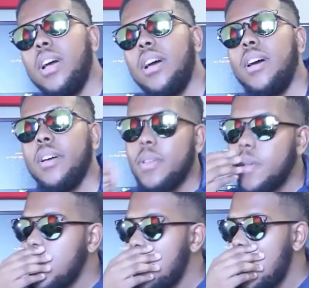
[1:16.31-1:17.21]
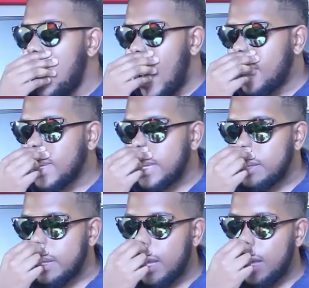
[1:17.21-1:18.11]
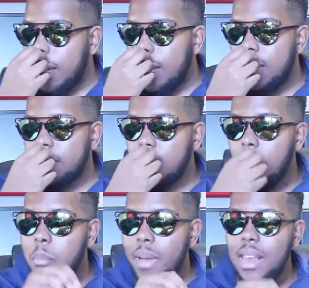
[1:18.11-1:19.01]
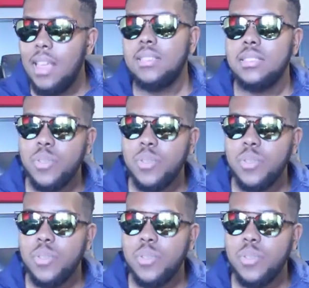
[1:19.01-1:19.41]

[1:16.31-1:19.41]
I think the compilers,